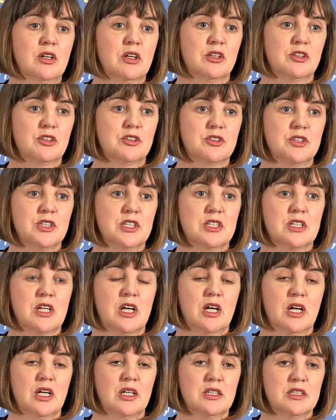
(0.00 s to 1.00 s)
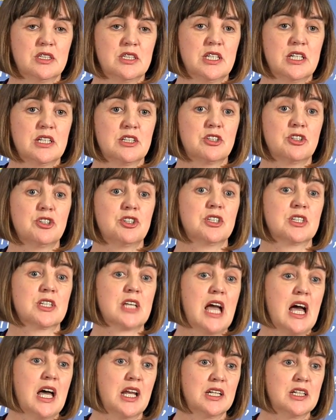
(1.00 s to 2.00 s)
countries, uh, states such as
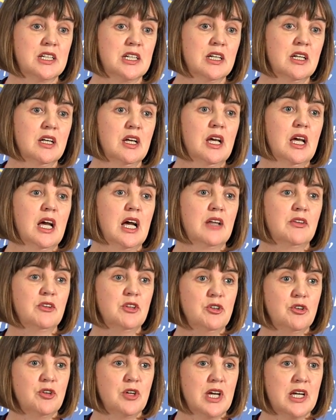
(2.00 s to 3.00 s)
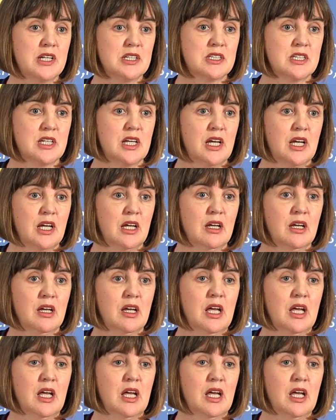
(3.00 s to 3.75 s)
Canada and the USA,